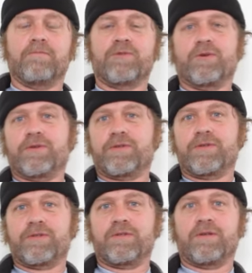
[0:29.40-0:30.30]
So
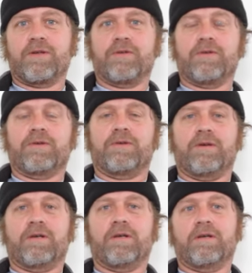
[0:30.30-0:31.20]
it's
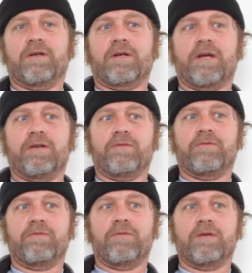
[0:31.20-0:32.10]
a kind of
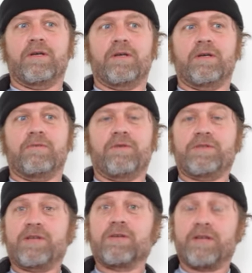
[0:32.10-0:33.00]

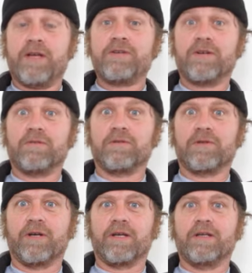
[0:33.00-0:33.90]
facilitation of
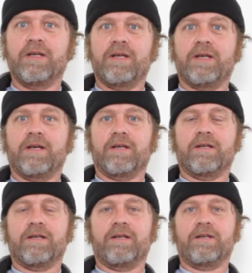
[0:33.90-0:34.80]
learning
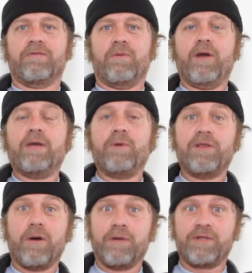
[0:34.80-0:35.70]
in a different way, and
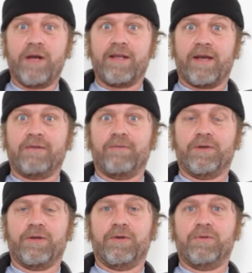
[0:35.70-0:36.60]
we thought we'd try that
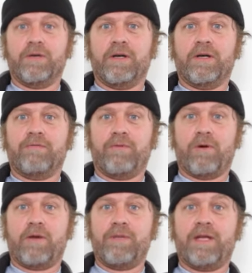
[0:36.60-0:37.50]
with you
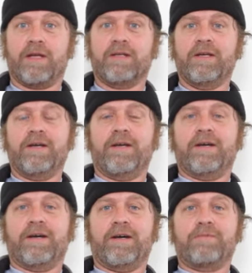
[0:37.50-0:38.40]
for our meeting.
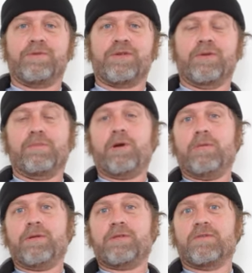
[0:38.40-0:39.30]
So the
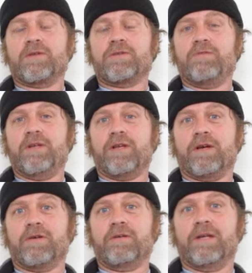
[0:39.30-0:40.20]
purpose of this
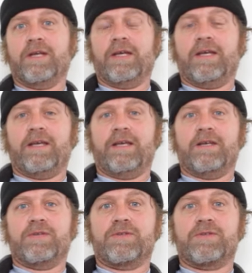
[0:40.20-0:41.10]
video
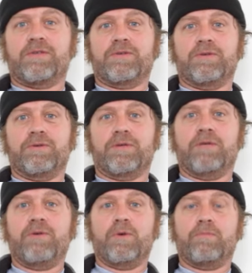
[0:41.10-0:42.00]
is to
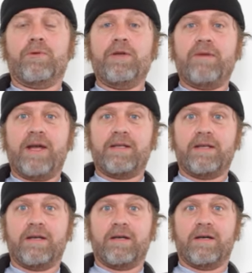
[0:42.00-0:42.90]
give you a brief
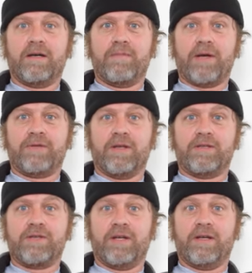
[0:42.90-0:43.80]
idea about the
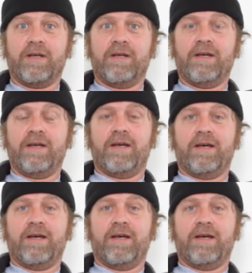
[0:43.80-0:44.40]
agenda,